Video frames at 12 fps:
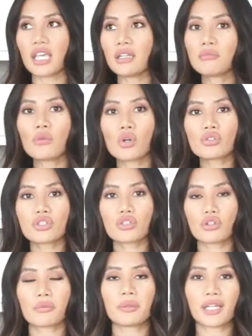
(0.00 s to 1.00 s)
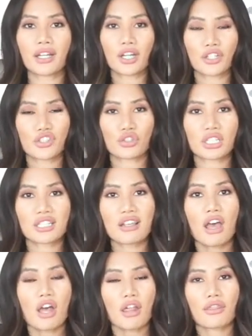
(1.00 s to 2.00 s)
in most European countries,
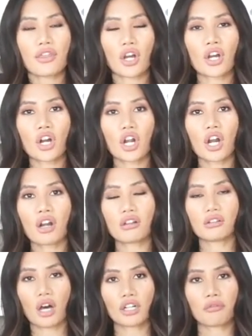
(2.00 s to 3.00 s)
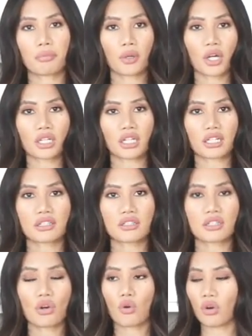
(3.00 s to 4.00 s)
there are a lot of
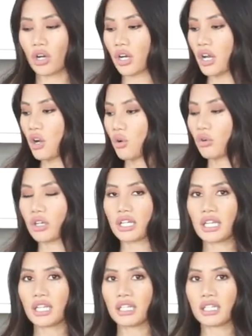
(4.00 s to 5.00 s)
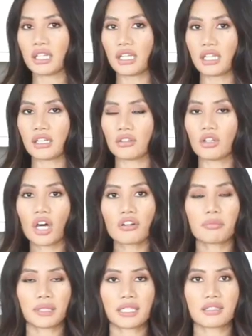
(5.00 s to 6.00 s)
products, or in a lot
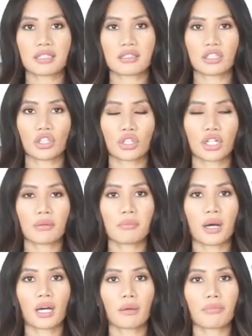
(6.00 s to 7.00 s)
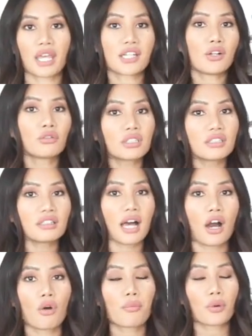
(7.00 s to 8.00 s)
of places in Europe, they don't
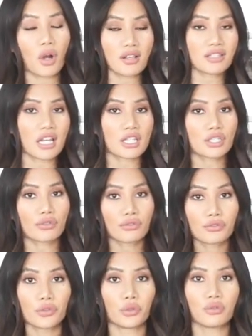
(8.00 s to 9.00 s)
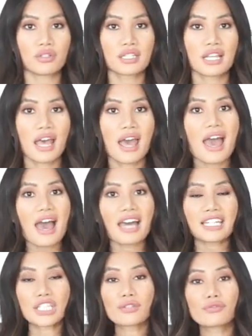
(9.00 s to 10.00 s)
allow processed foods.
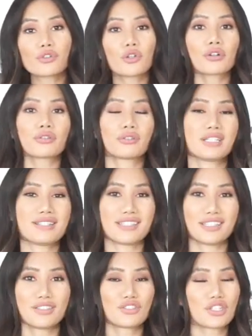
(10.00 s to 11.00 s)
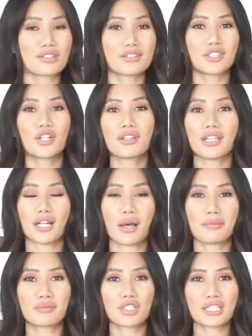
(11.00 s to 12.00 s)
And it's for a reason. Just look it
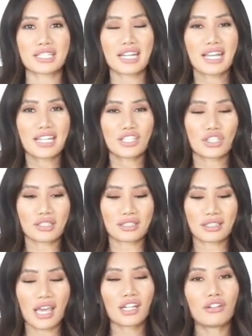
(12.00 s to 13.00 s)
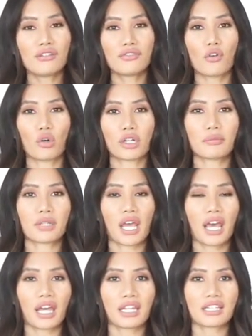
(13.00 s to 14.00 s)
up. Just get informed,
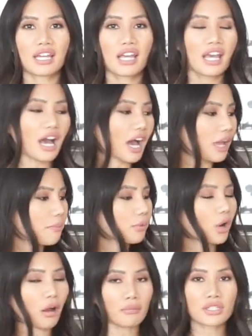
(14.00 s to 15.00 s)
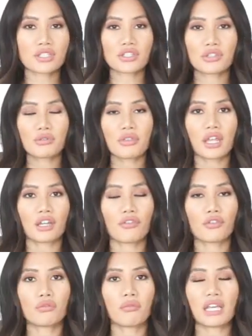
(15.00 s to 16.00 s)
and I promise you that
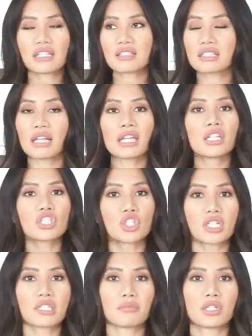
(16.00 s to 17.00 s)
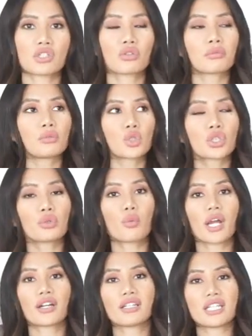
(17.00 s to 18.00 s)
if you make slight adjustments or more
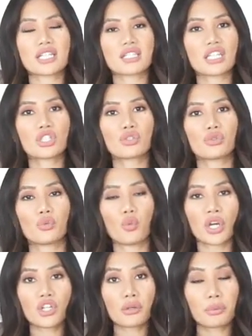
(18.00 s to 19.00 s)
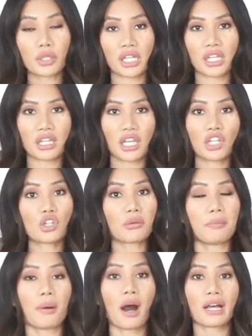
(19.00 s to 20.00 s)
awareness into what you're putting in
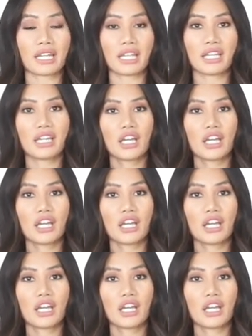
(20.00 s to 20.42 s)
your body,